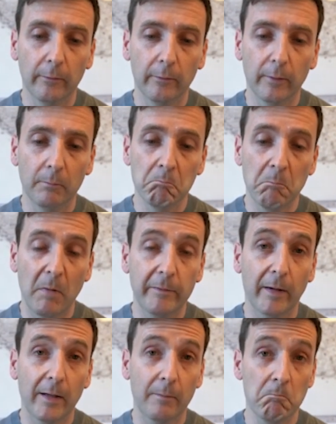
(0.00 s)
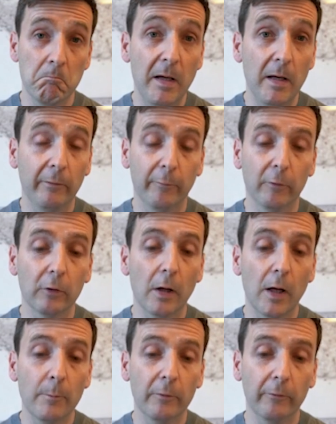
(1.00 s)
It might take minutes for your alignment
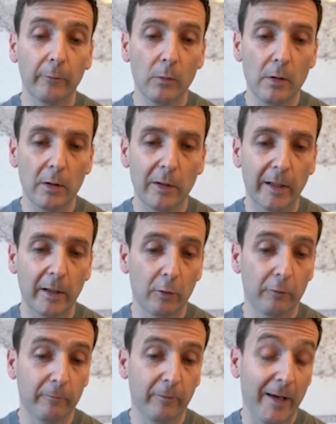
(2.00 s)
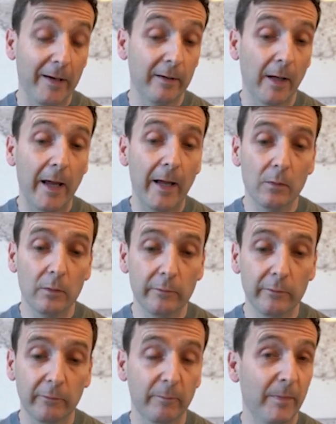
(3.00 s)
to work, it could take hours,
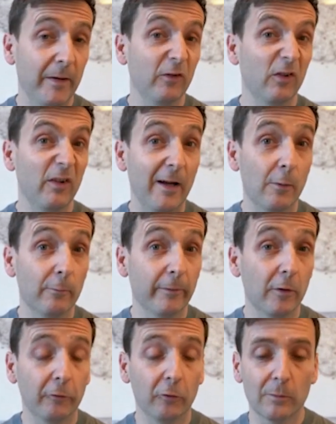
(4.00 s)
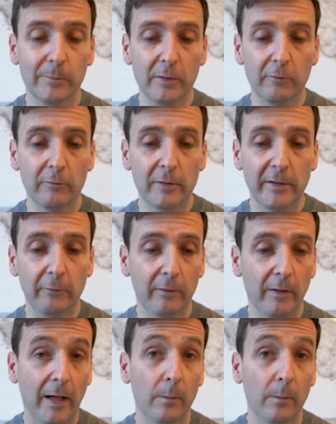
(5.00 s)
depends on how fast your computer is and how many